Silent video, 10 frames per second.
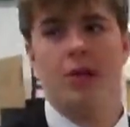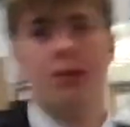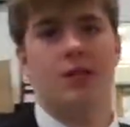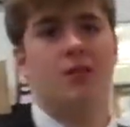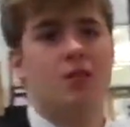am I
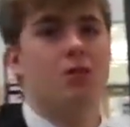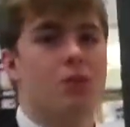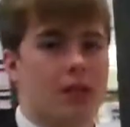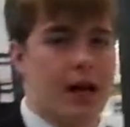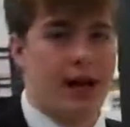going to
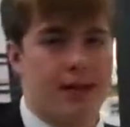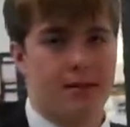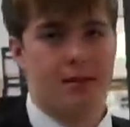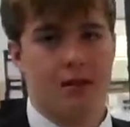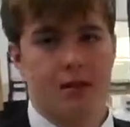
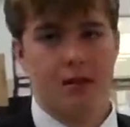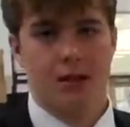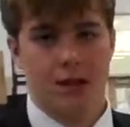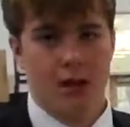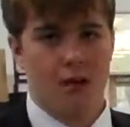utilize
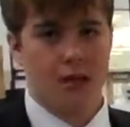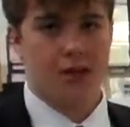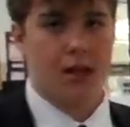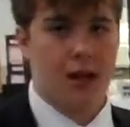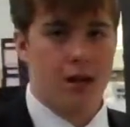this
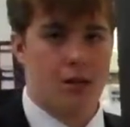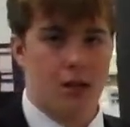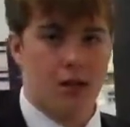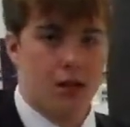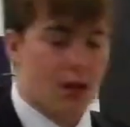harvested
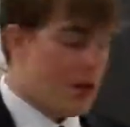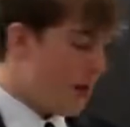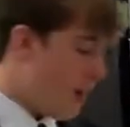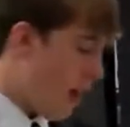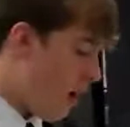energy?
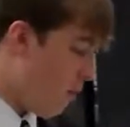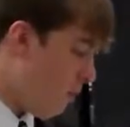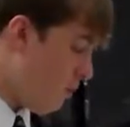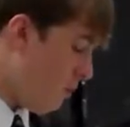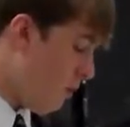Now,
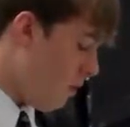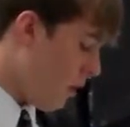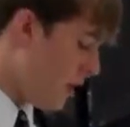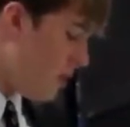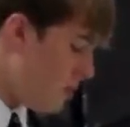
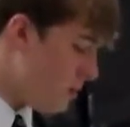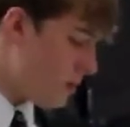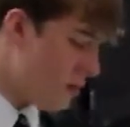what I do